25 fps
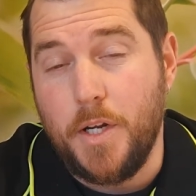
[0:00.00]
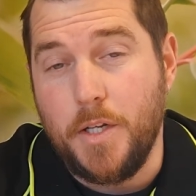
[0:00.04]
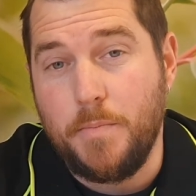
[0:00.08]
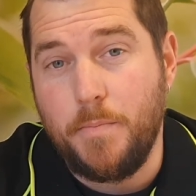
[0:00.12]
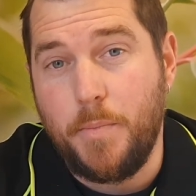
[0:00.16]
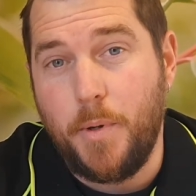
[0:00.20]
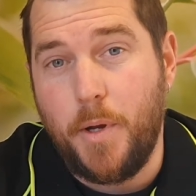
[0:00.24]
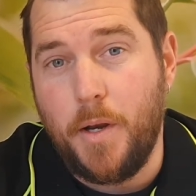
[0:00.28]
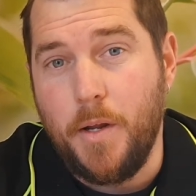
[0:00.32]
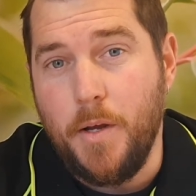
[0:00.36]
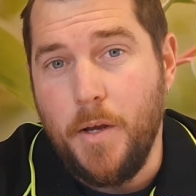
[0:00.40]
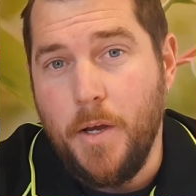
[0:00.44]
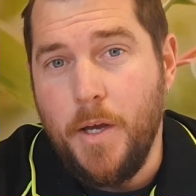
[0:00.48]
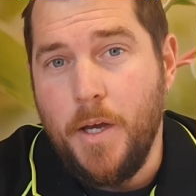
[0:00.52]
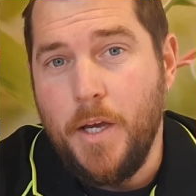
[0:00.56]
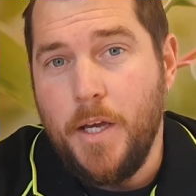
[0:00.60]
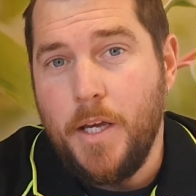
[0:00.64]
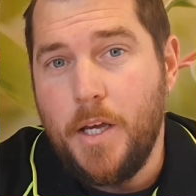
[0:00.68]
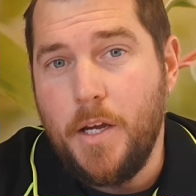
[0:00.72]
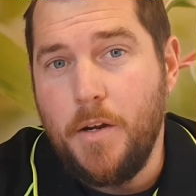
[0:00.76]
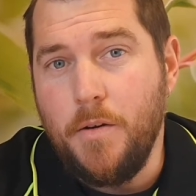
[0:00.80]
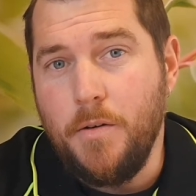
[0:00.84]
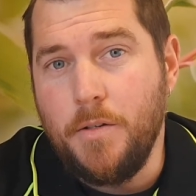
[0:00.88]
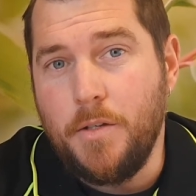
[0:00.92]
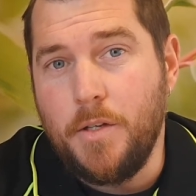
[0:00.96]
But
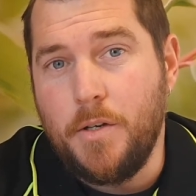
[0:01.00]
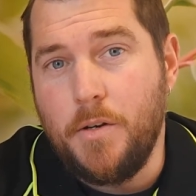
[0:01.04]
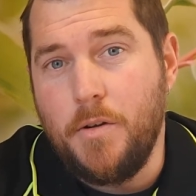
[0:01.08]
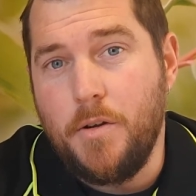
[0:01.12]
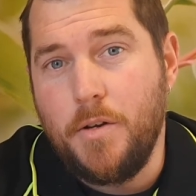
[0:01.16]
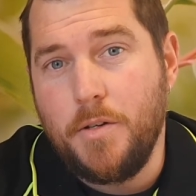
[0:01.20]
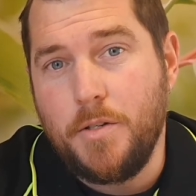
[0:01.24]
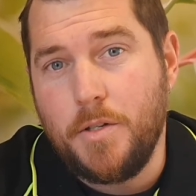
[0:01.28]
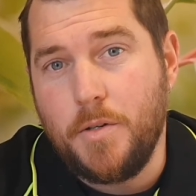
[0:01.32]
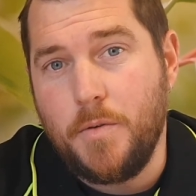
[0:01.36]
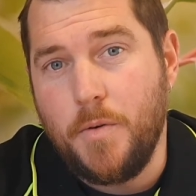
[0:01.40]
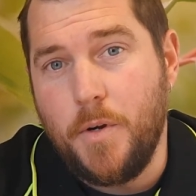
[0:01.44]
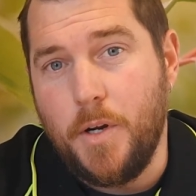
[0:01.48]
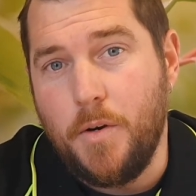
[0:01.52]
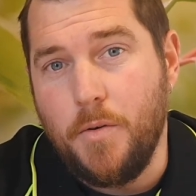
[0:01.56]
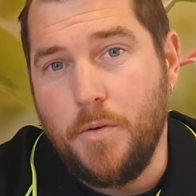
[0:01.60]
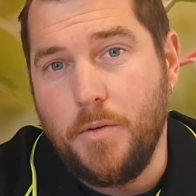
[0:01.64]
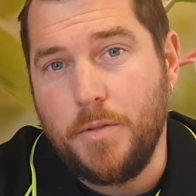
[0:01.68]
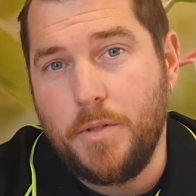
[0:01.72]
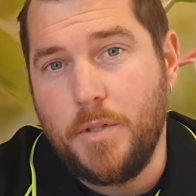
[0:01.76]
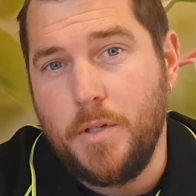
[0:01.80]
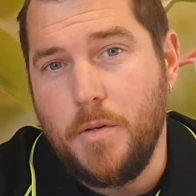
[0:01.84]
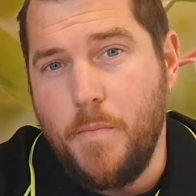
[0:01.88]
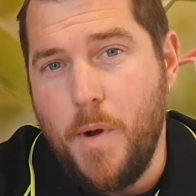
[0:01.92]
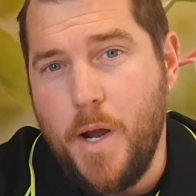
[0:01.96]
here in the nursery, it
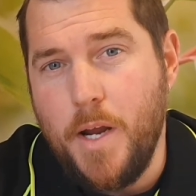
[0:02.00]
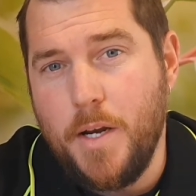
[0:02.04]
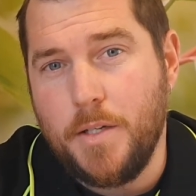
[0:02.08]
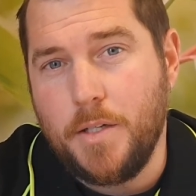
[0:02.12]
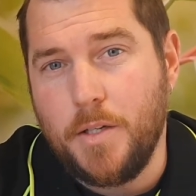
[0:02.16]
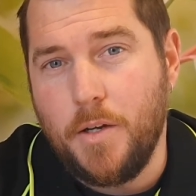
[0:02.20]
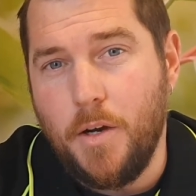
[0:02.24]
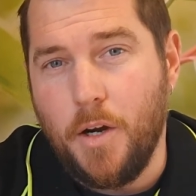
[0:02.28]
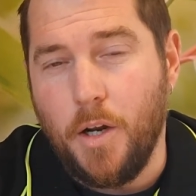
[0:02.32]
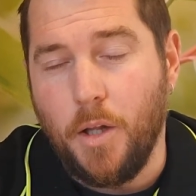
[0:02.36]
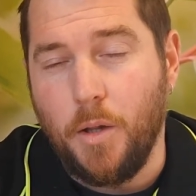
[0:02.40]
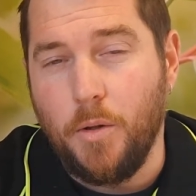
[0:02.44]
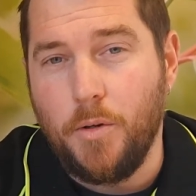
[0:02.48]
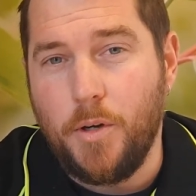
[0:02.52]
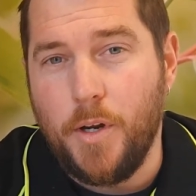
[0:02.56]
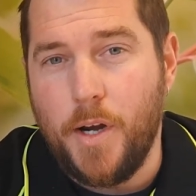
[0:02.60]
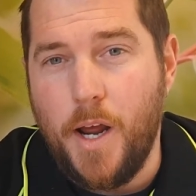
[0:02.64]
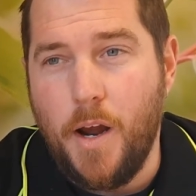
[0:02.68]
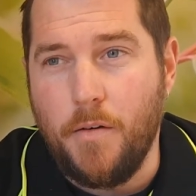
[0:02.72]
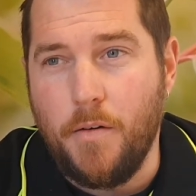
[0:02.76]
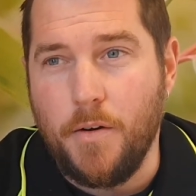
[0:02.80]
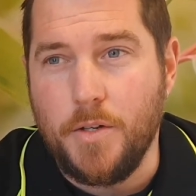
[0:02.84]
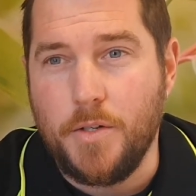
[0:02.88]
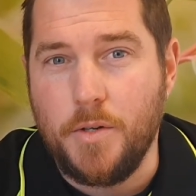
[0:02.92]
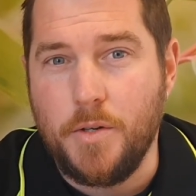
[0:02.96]
also made us kind of look at
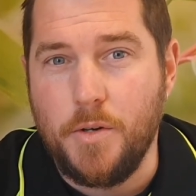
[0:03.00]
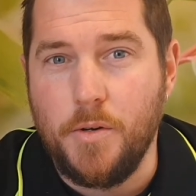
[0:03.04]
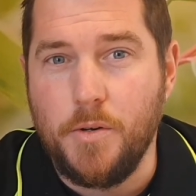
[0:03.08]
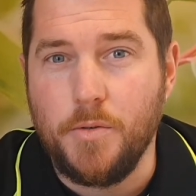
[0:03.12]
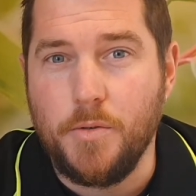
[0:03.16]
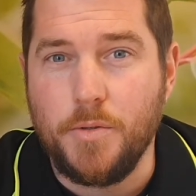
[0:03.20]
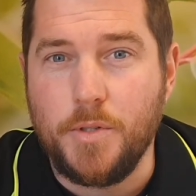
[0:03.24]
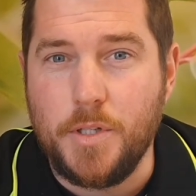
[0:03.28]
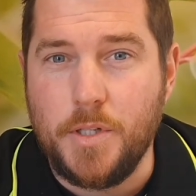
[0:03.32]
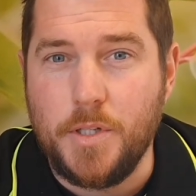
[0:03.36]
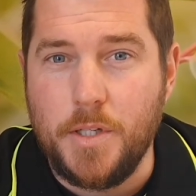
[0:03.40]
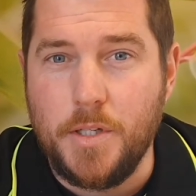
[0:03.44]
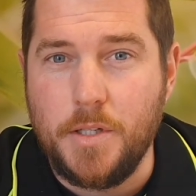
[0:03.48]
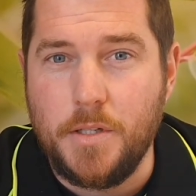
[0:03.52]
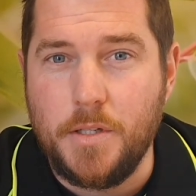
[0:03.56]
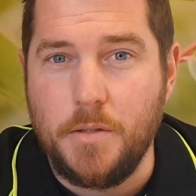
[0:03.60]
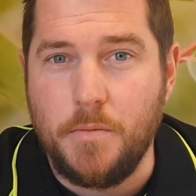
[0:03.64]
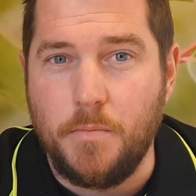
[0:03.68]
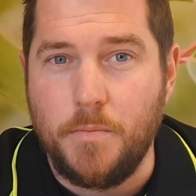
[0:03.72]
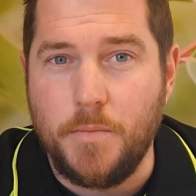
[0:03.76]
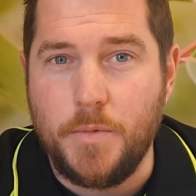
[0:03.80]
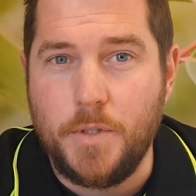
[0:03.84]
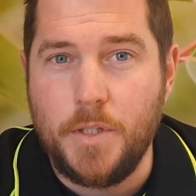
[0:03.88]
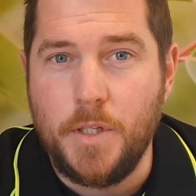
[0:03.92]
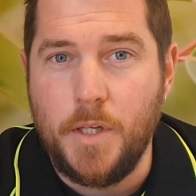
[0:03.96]
our internal
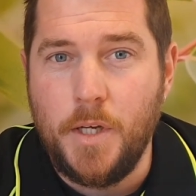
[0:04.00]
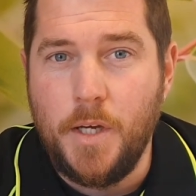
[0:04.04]
systems